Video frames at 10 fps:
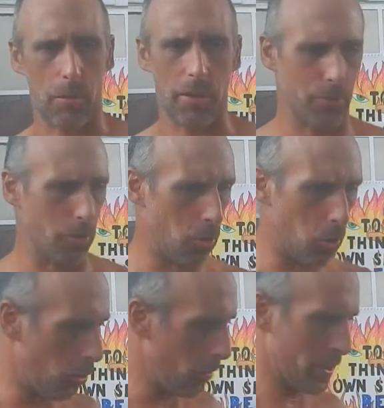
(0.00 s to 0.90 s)
I went through a
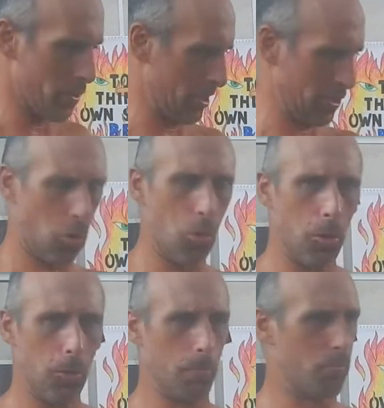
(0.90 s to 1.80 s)
whole, there was this
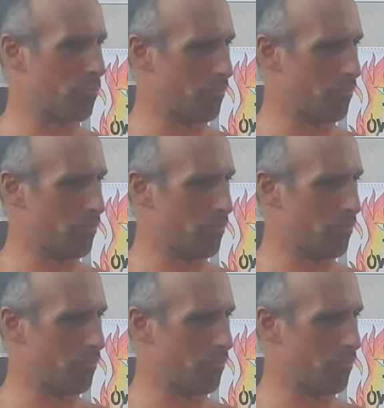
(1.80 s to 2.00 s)
whole